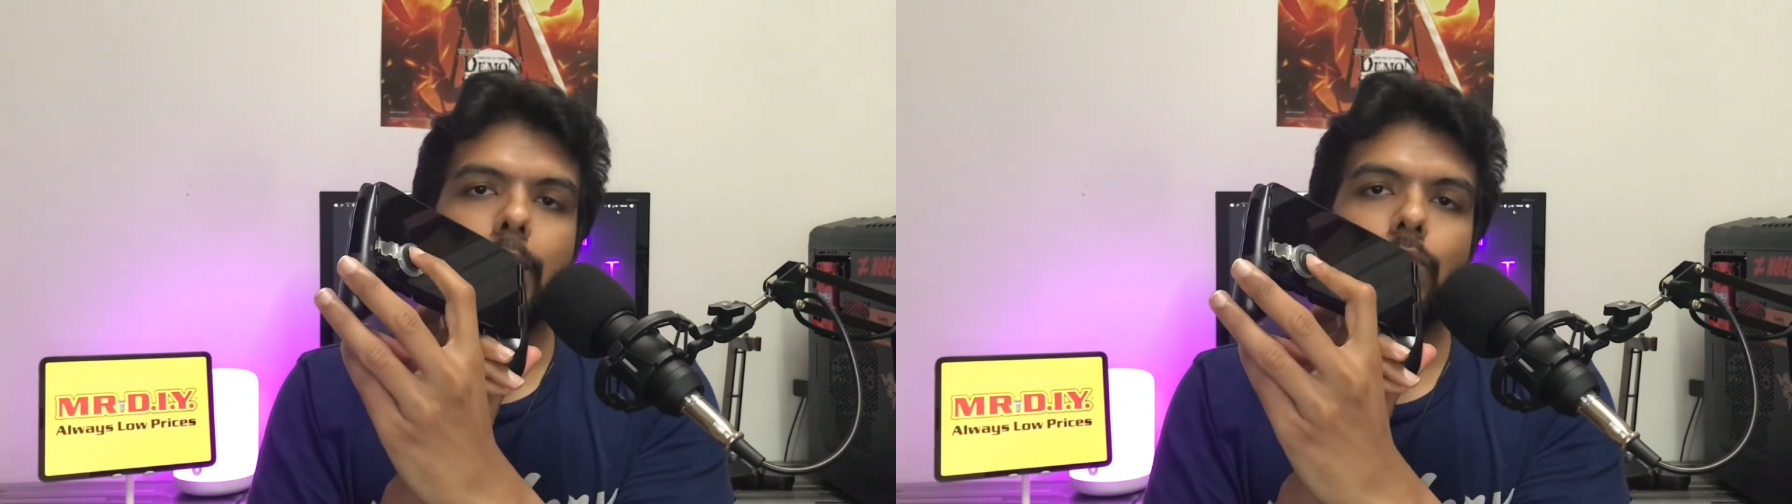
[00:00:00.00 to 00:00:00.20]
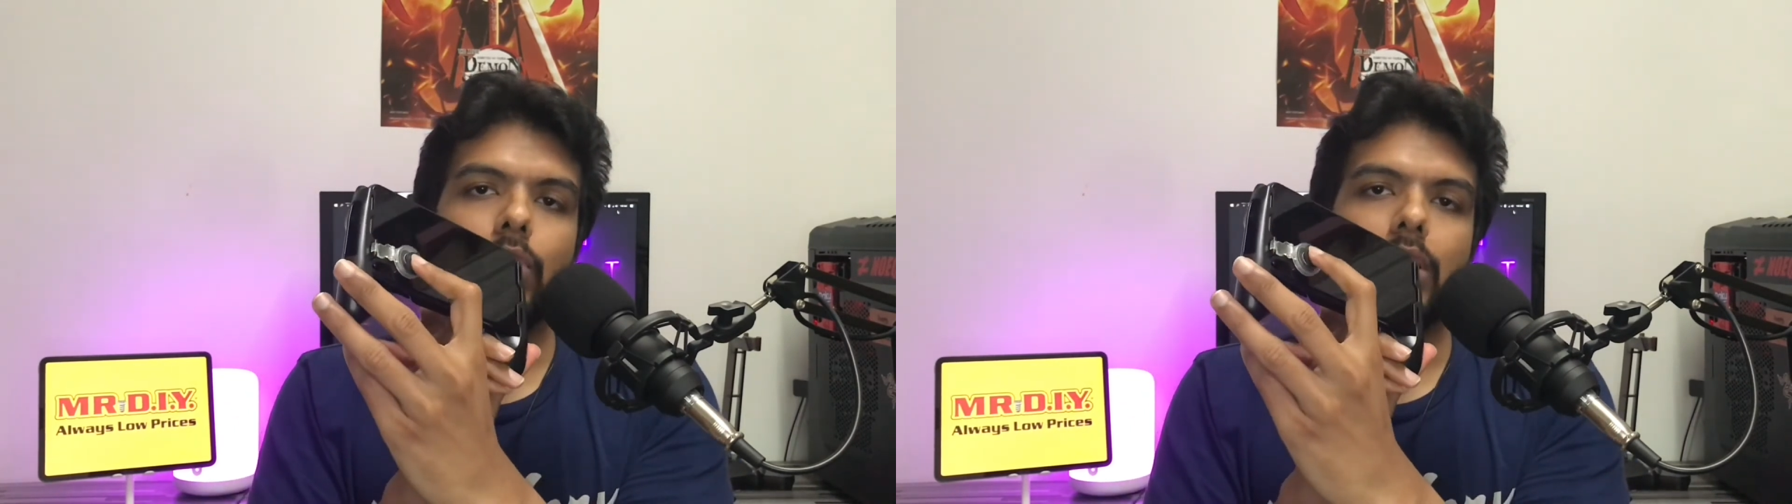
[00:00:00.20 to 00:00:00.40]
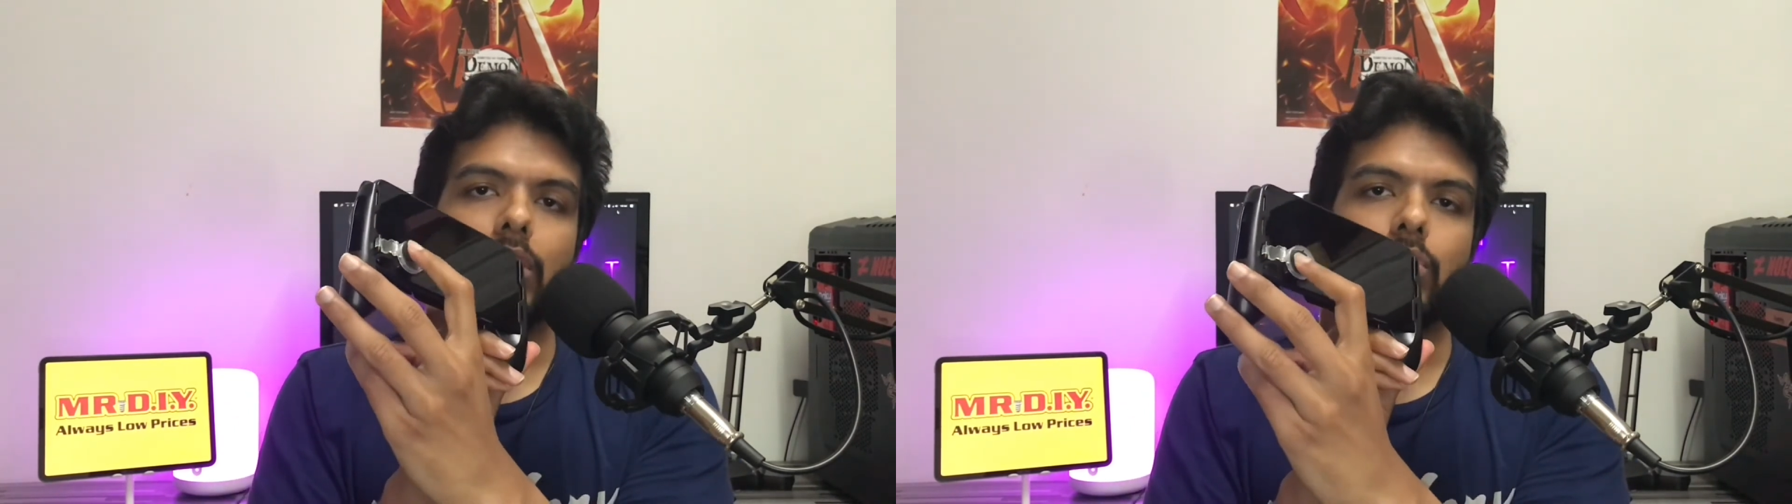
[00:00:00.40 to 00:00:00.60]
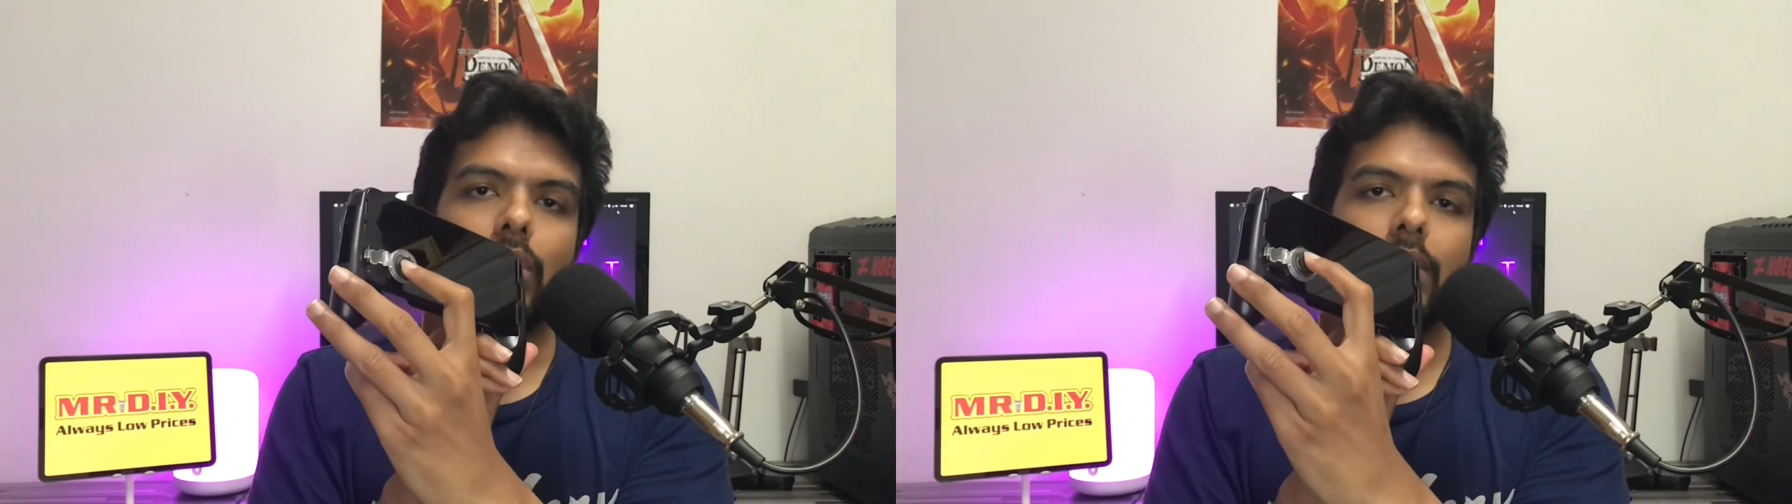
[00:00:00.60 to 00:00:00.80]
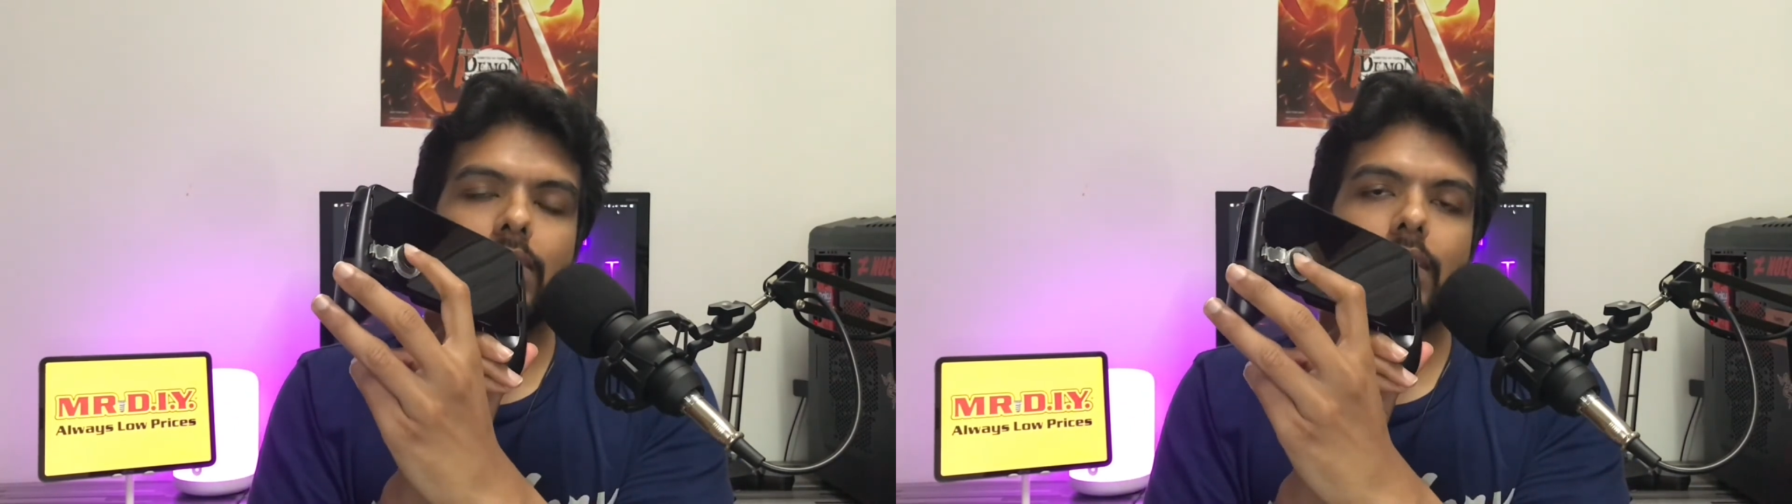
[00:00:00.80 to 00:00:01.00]
with the
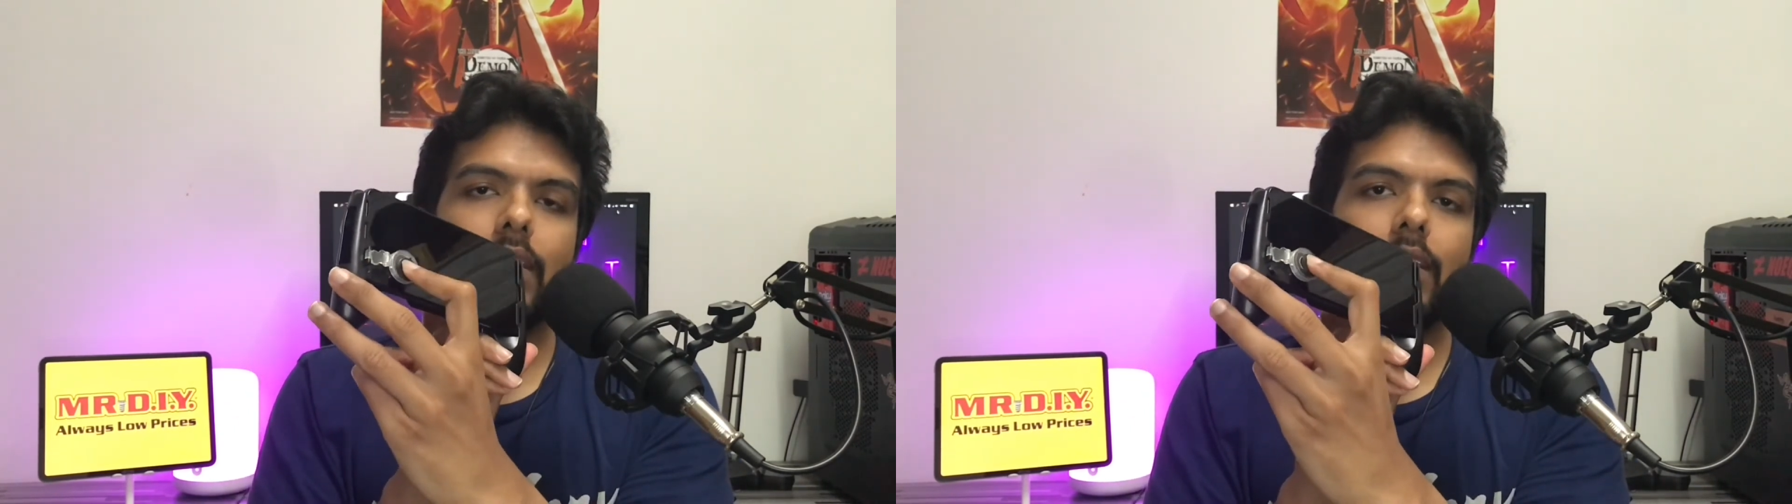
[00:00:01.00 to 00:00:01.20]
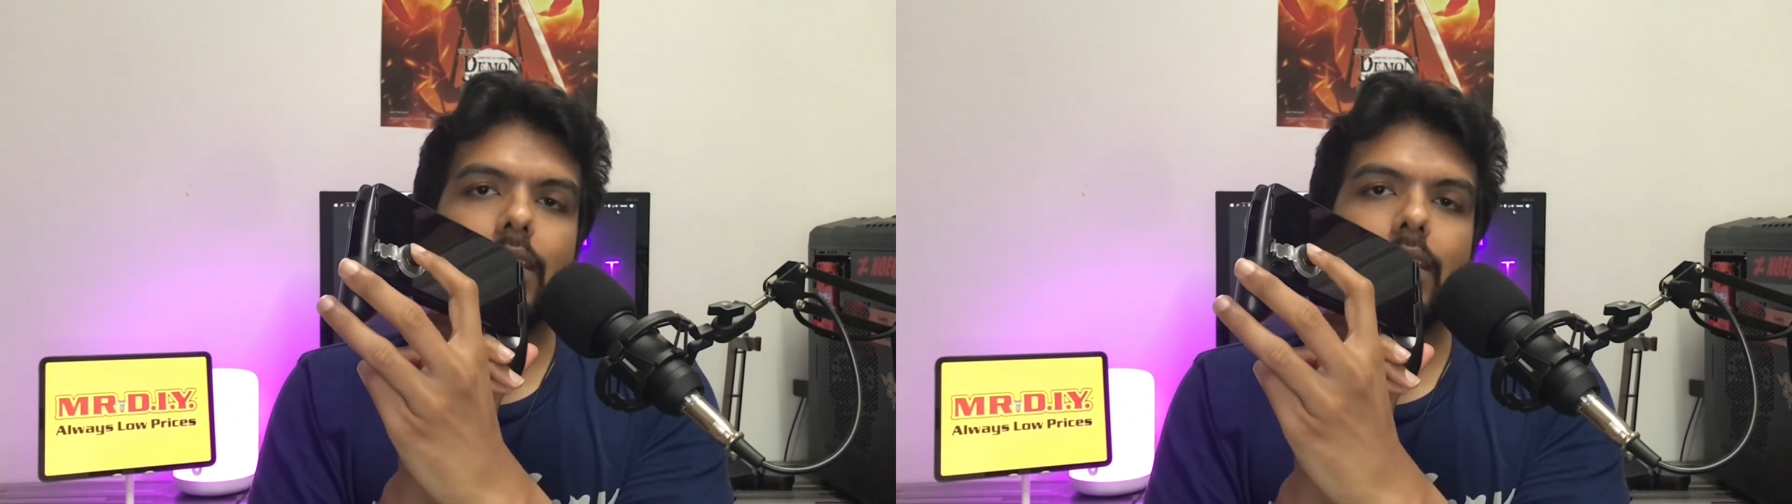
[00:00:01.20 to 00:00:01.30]
joystick.